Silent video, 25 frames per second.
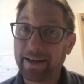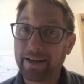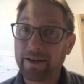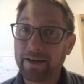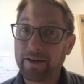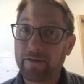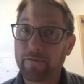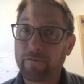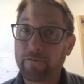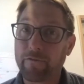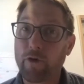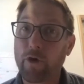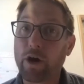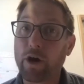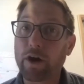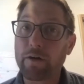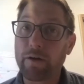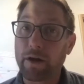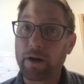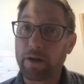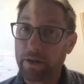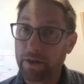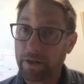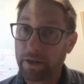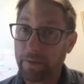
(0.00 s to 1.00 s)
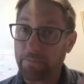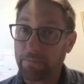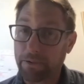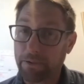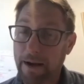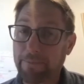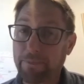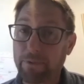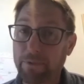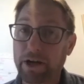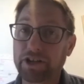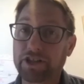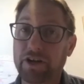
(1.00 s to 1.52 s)
for the
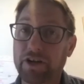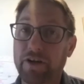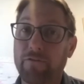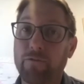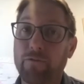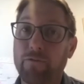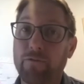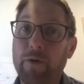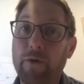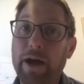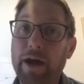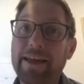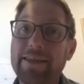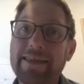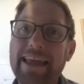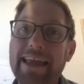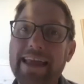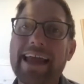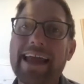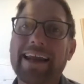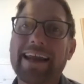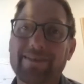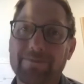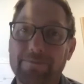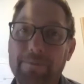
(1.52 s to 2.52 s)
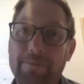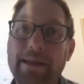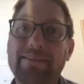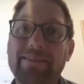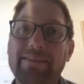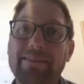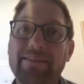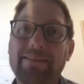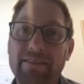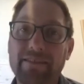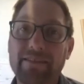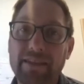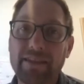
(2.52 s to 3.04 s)
preparation of when that expense
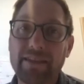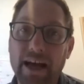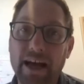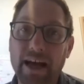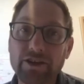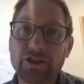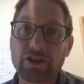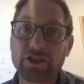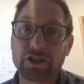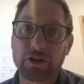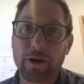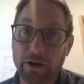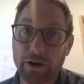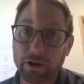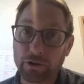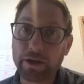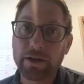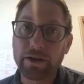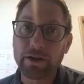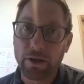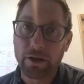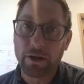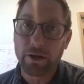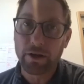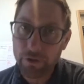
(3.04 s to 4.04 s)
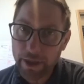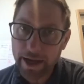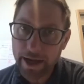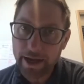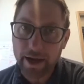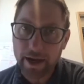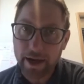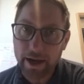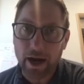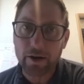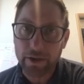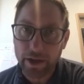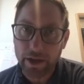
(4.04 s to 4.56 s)
does show up, because we know that car
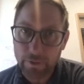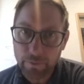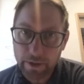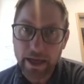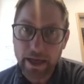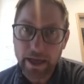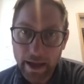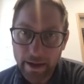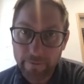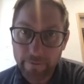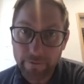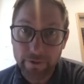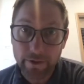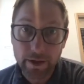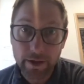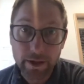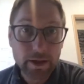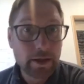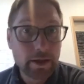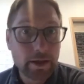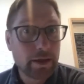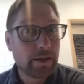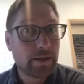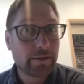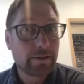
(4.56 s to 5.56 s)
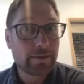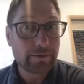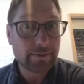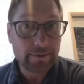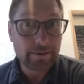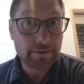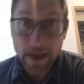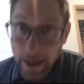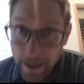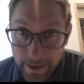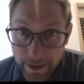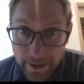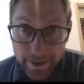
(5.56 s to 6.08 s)
that we have is
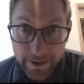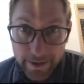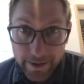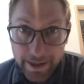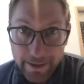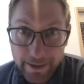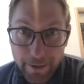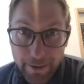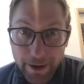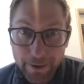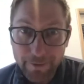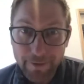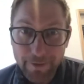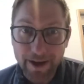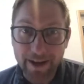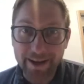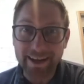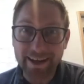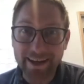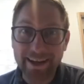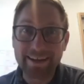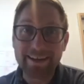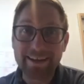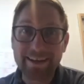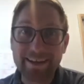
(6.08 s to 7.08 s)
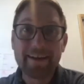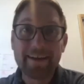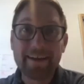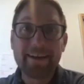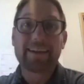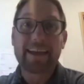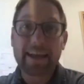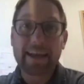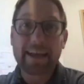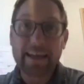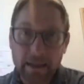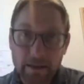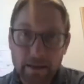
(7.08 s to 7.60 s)
not going to keep on running.
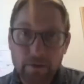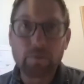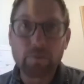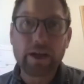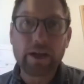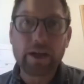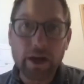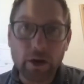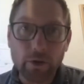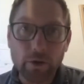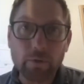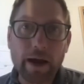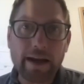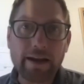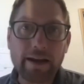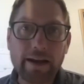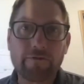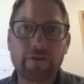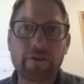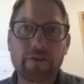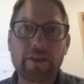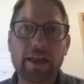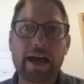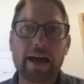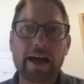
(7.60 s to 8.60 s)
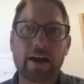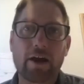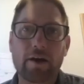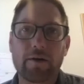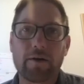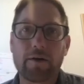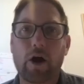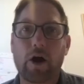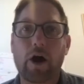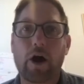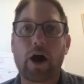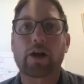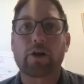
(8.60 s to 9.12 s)
Like, we are ready for that
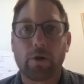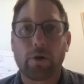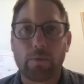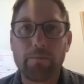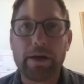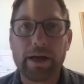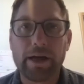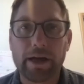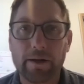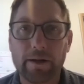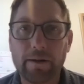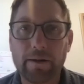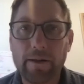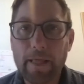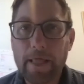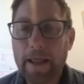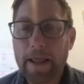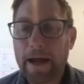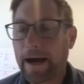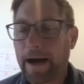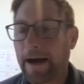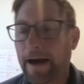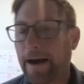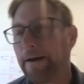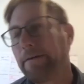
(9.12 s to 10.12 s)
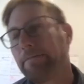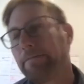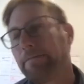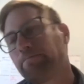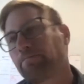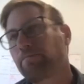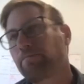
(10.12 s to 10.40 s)
auto bill. So